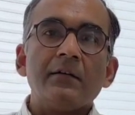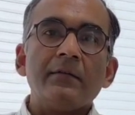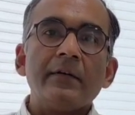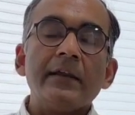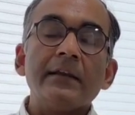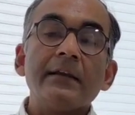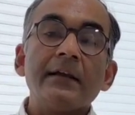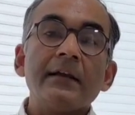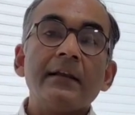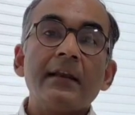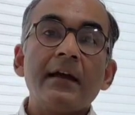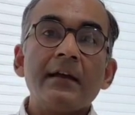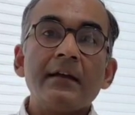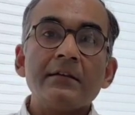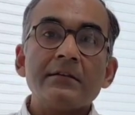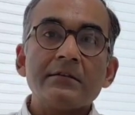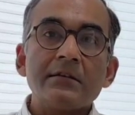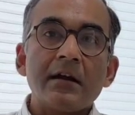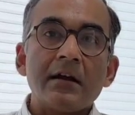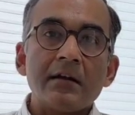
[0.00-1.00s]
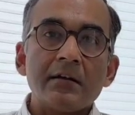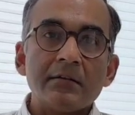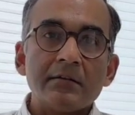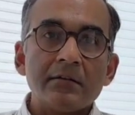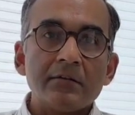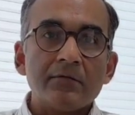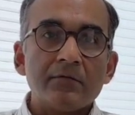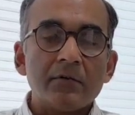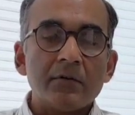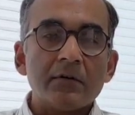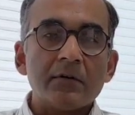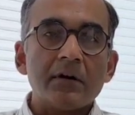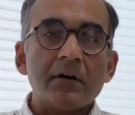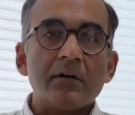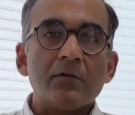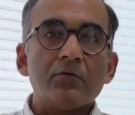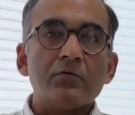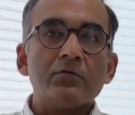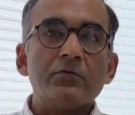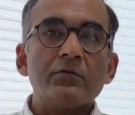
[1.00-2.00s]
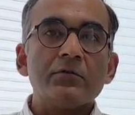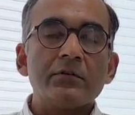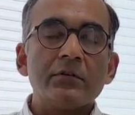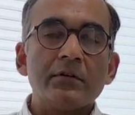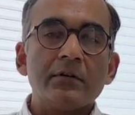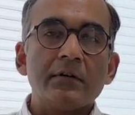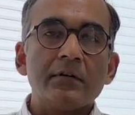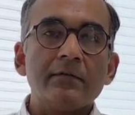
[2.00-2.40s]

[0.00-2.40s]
When can I start the workout?